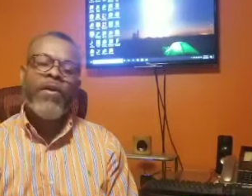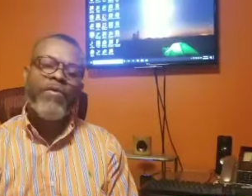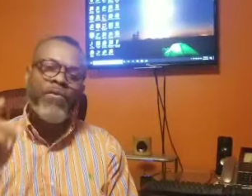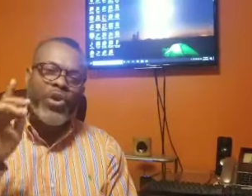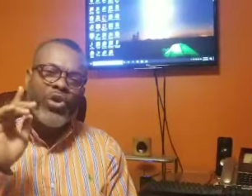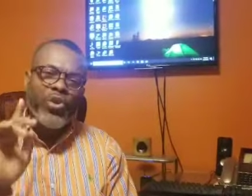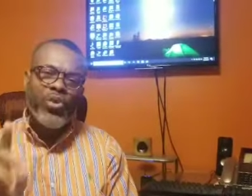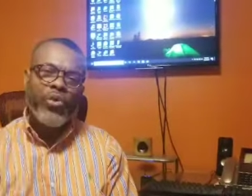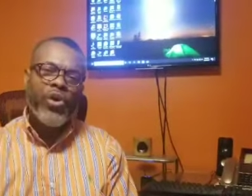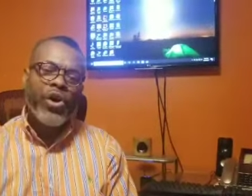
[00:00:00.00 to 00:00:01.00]
for
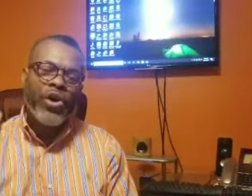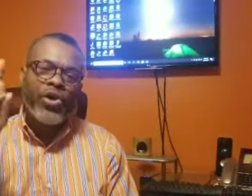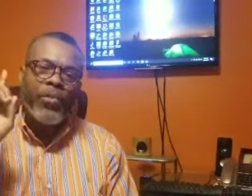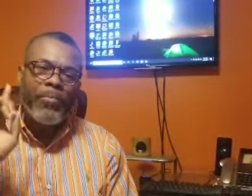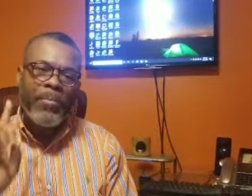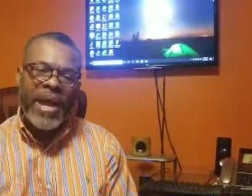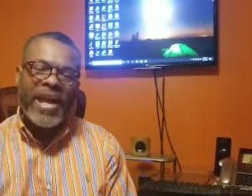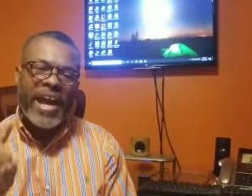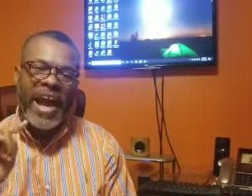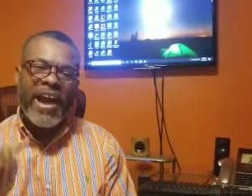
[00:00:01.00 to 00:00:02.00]
you to
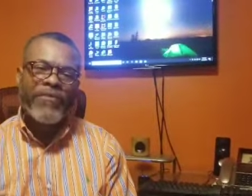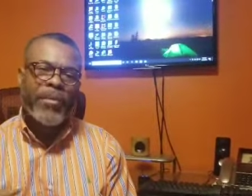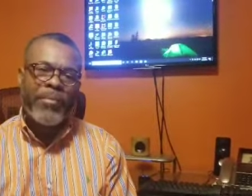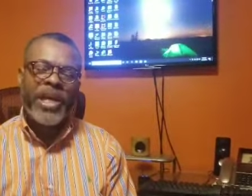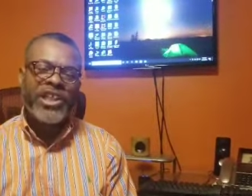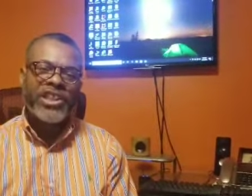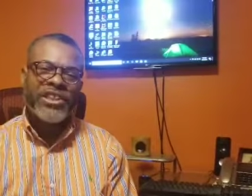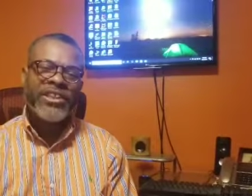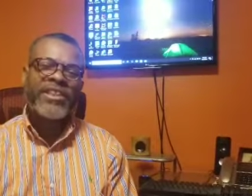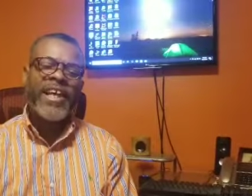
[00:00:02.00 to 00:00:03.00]
make
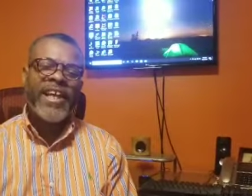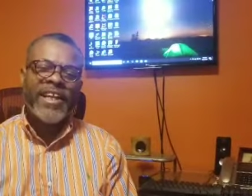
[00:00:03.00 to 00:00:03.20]
affirmations